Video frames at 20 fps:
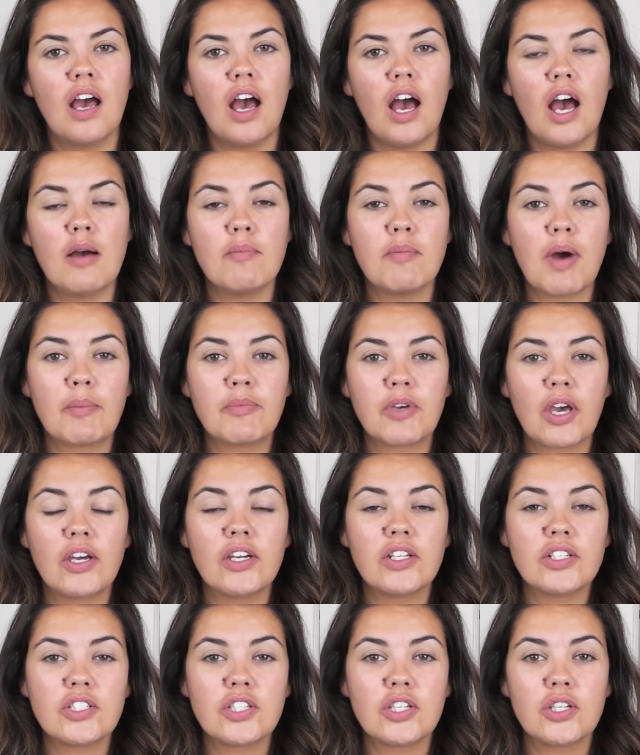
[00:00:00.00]
I'm
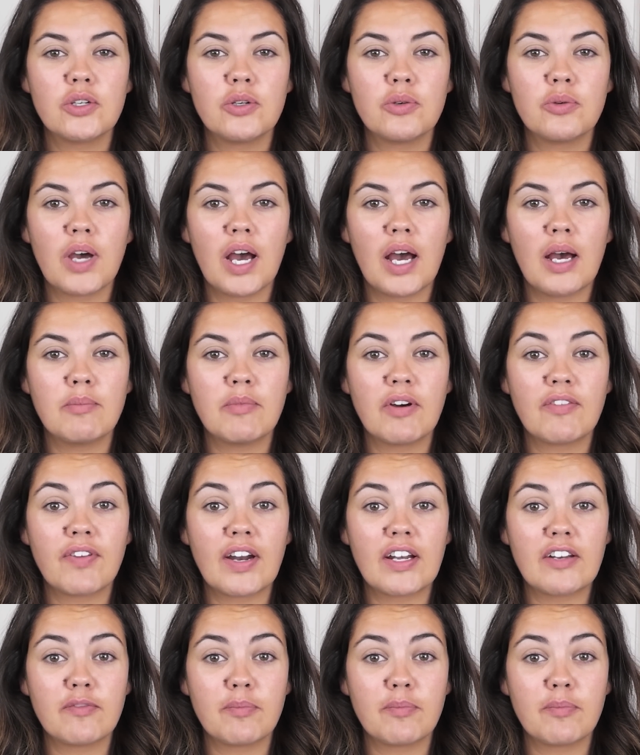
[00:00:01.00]
going to a friend